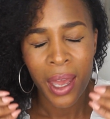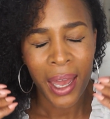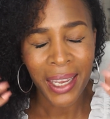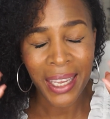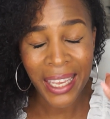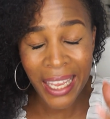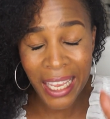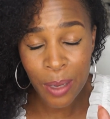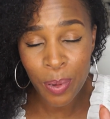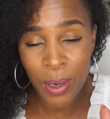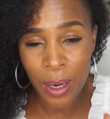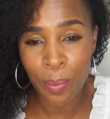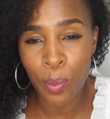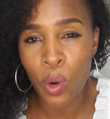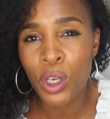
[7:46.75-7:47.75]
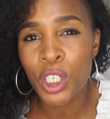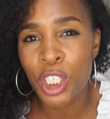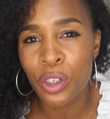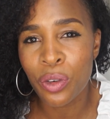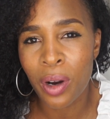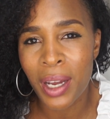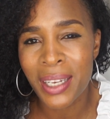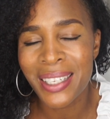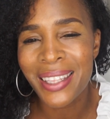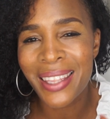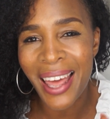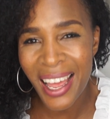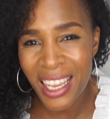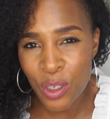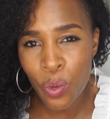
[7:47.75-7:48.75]
and keeping it moisturized,
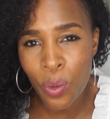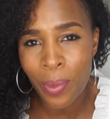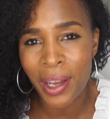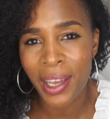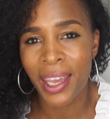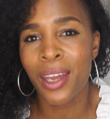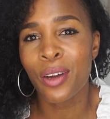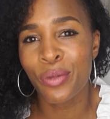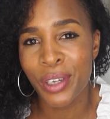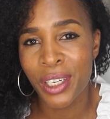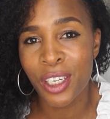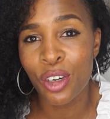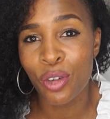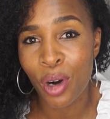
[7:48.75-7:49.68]
that's when my hair really